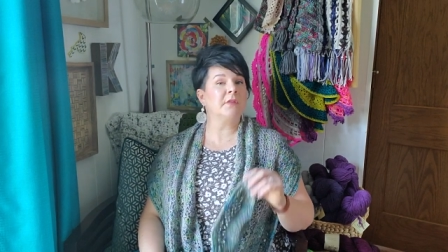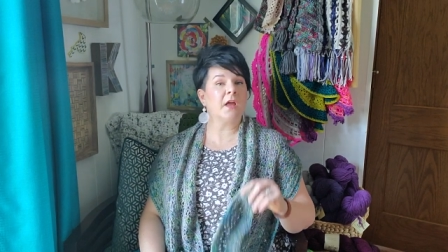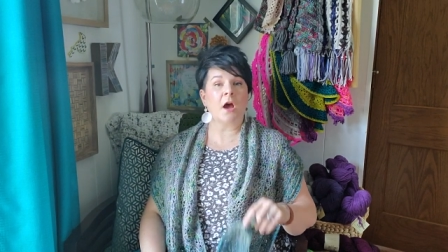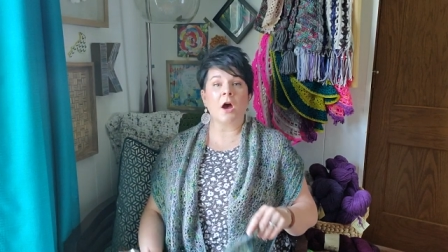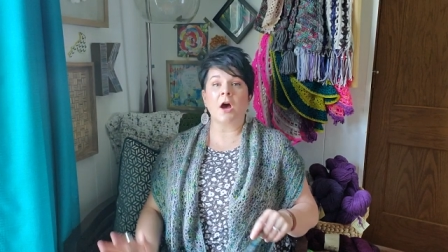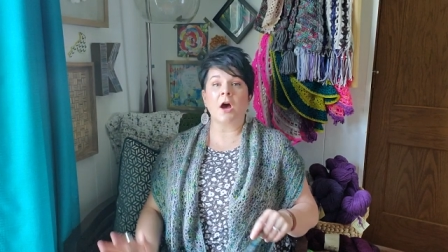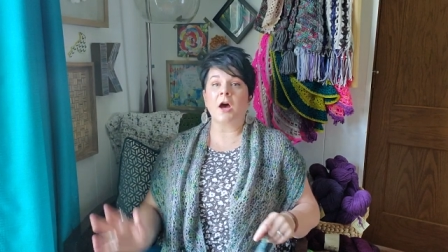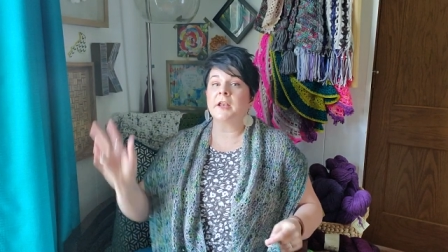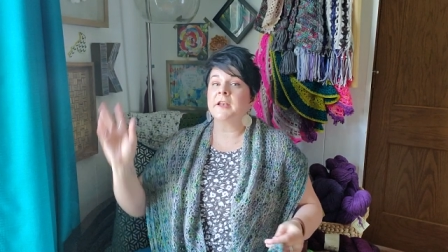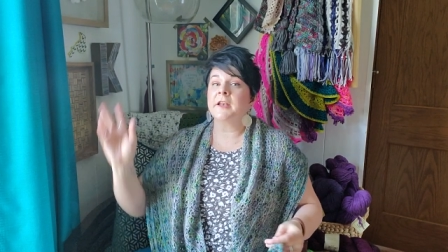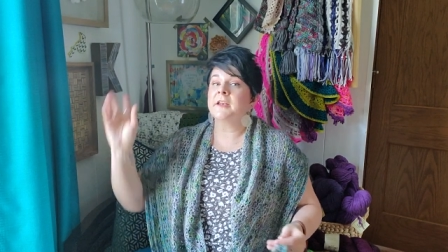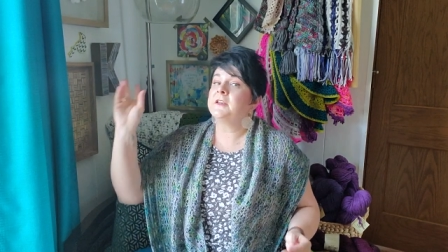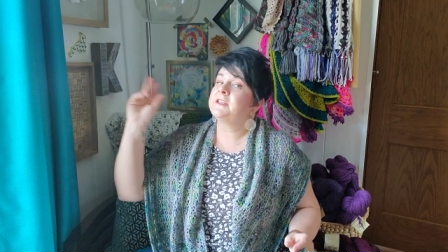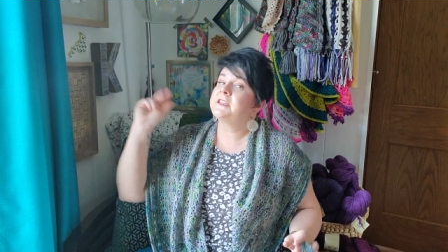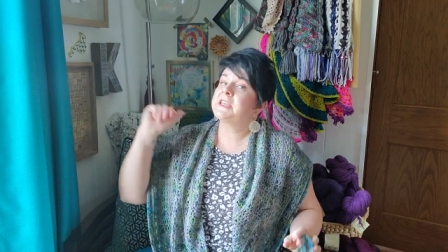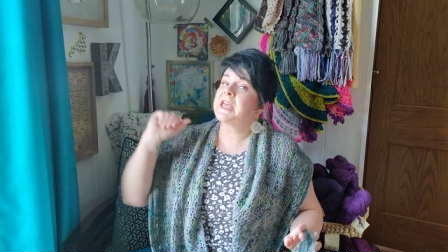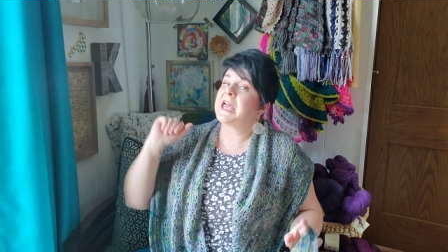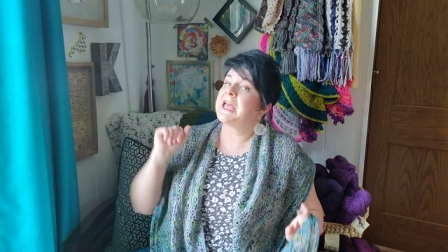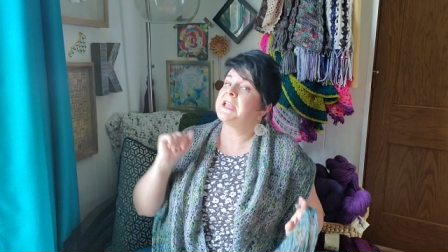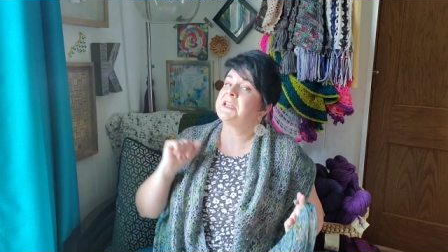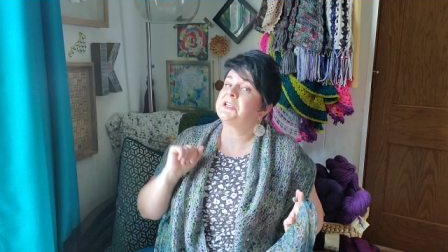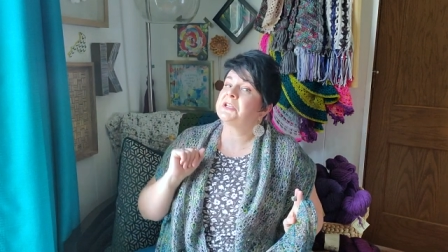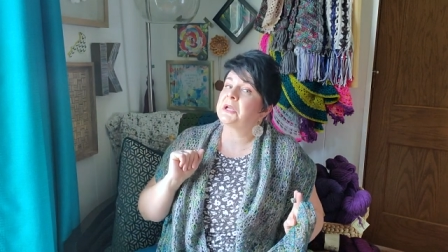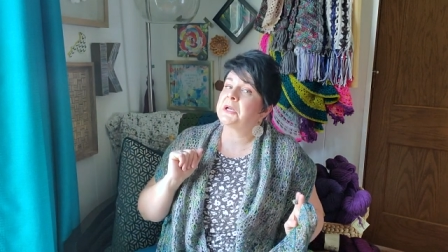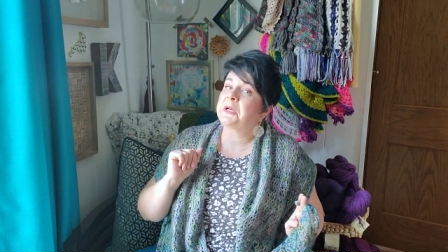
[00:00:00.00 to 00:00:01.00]
on um, to
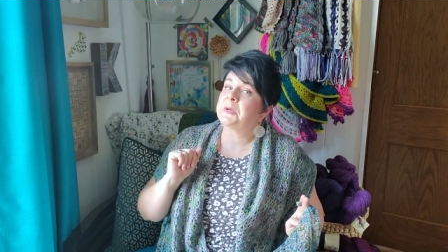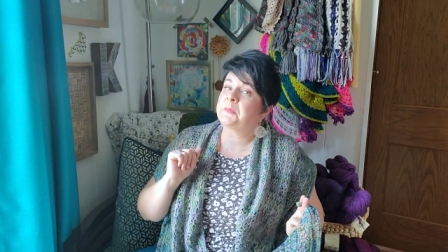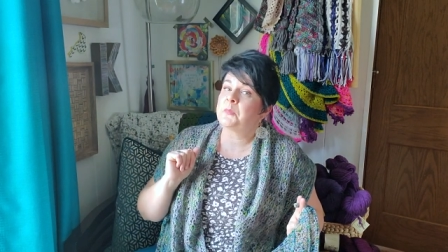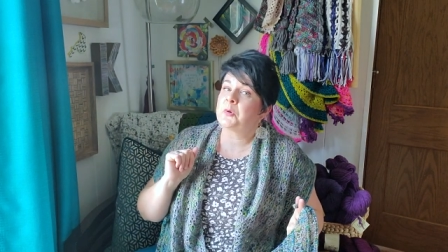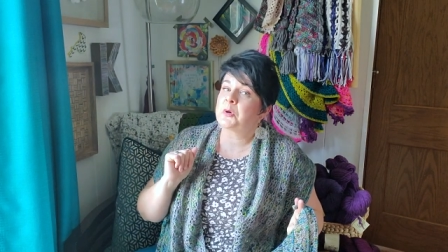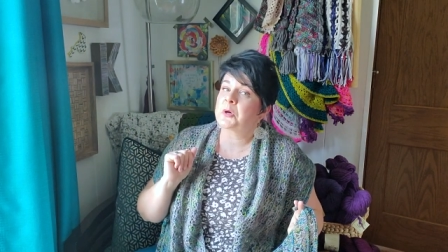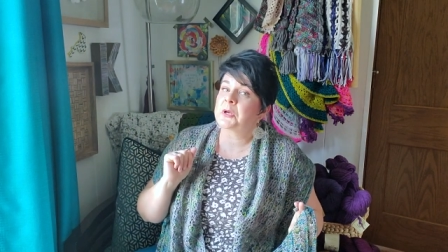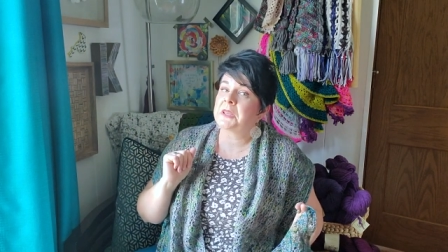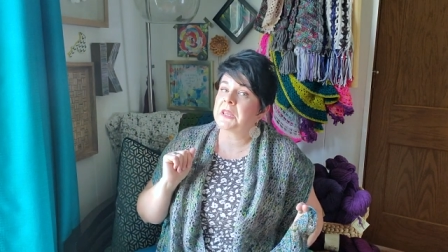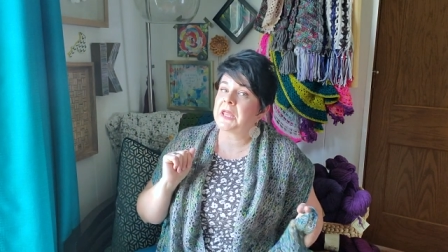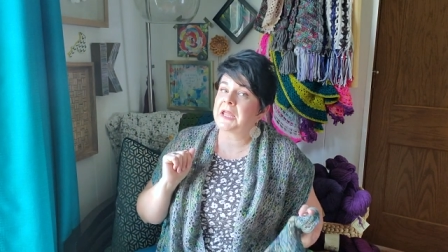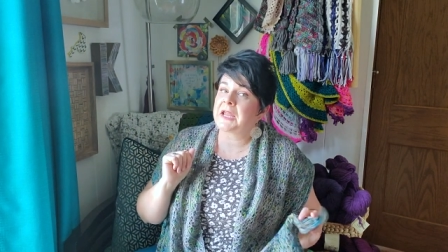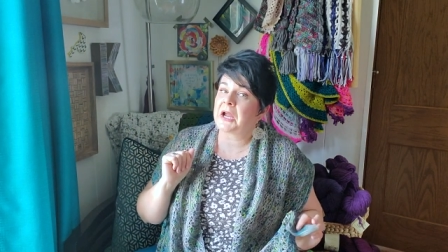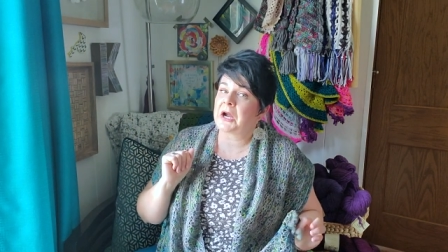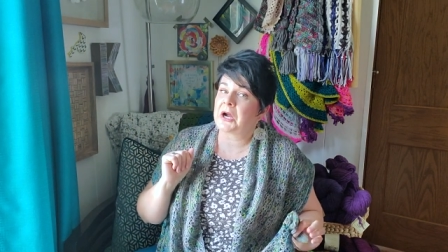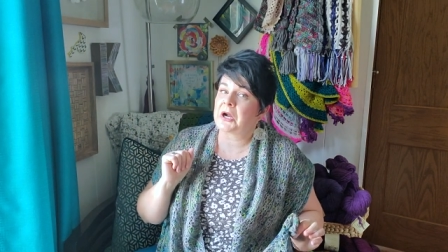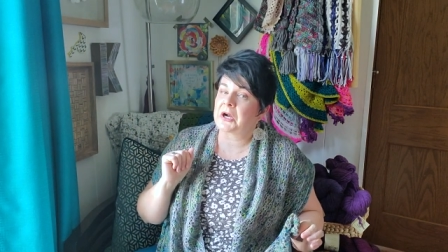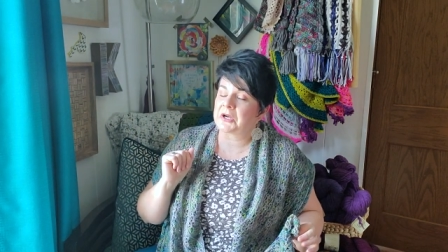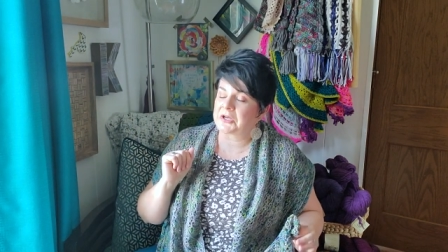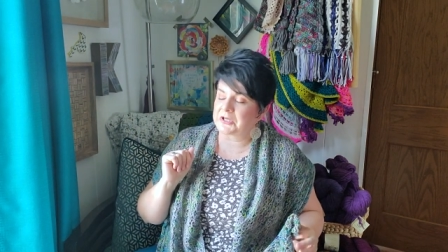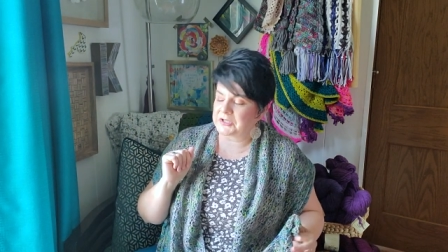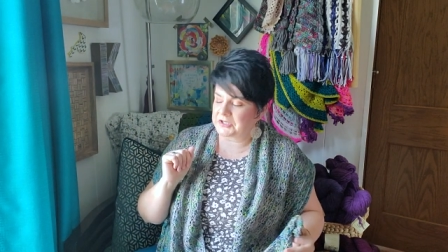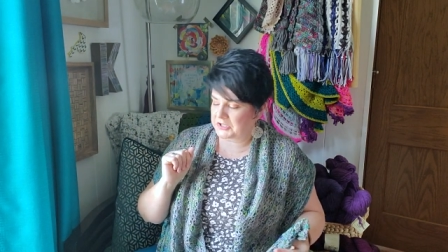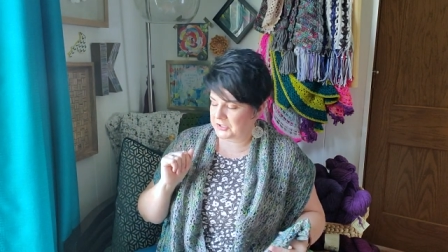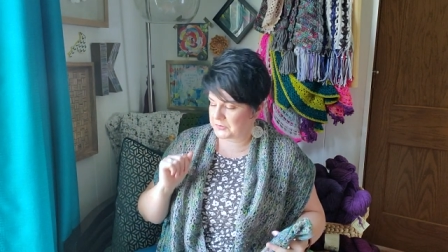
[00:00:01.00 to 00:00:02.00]
end on a more
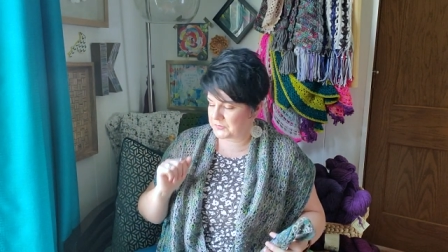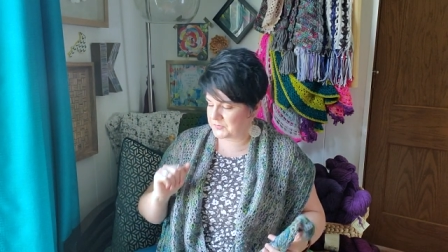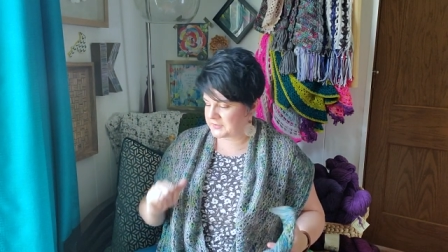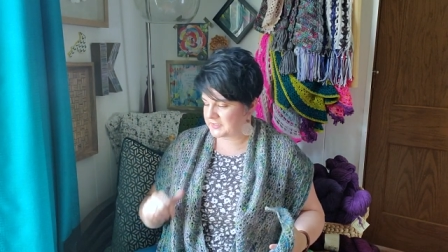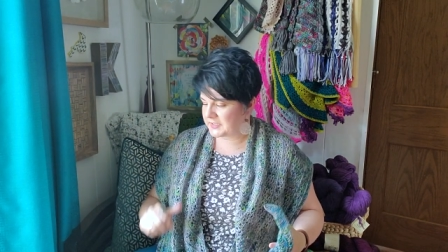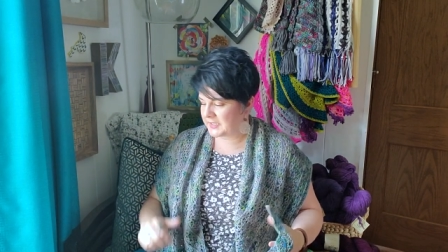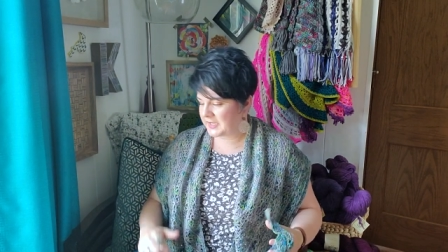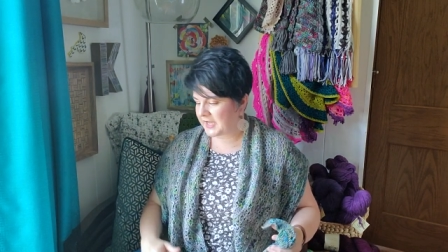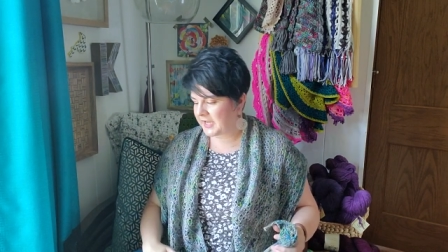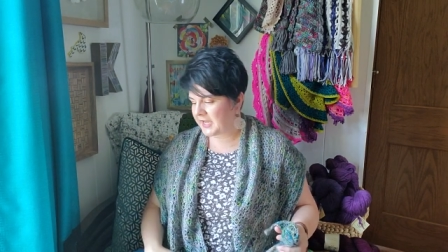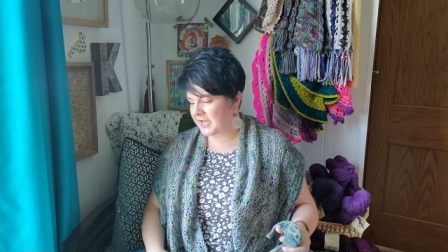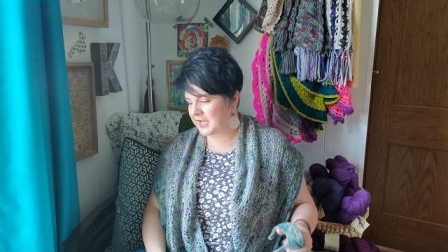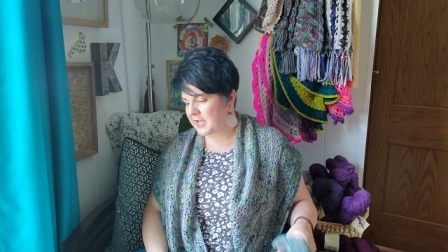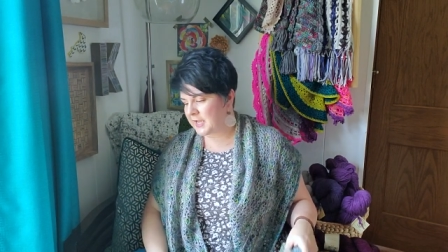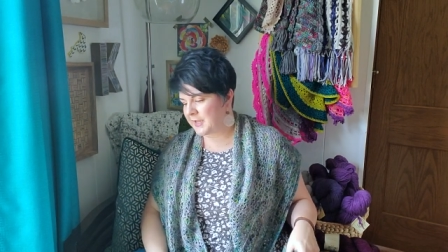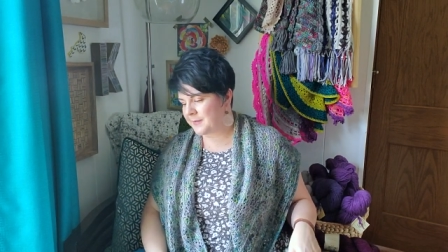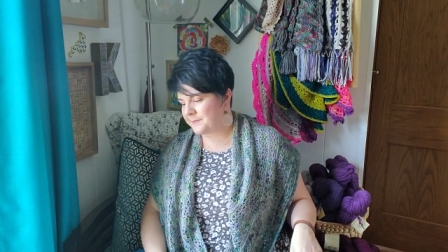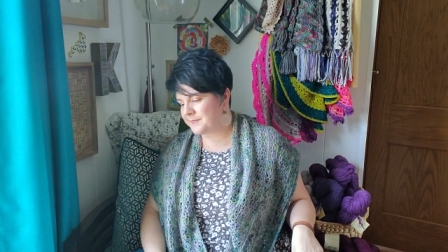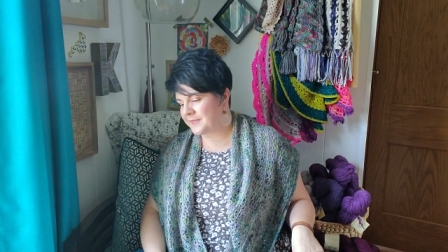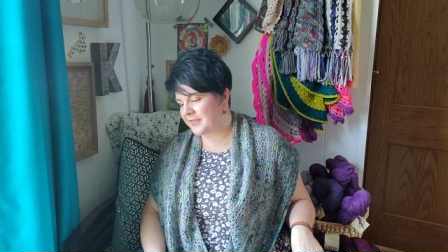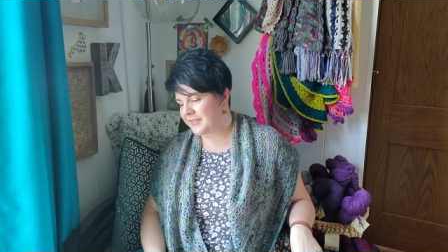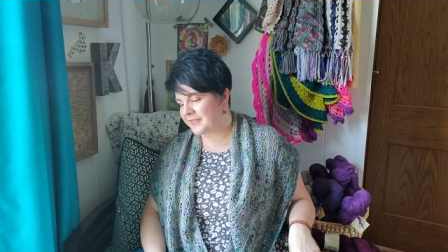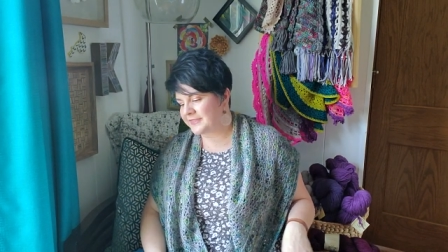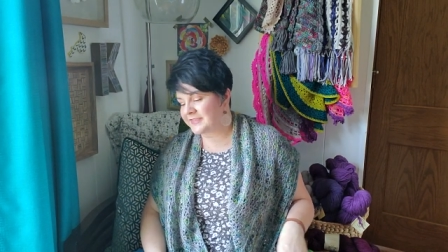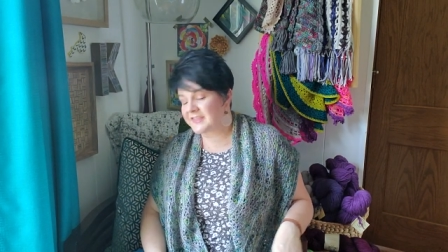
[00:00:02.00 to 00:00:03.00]
lighthearted note, um,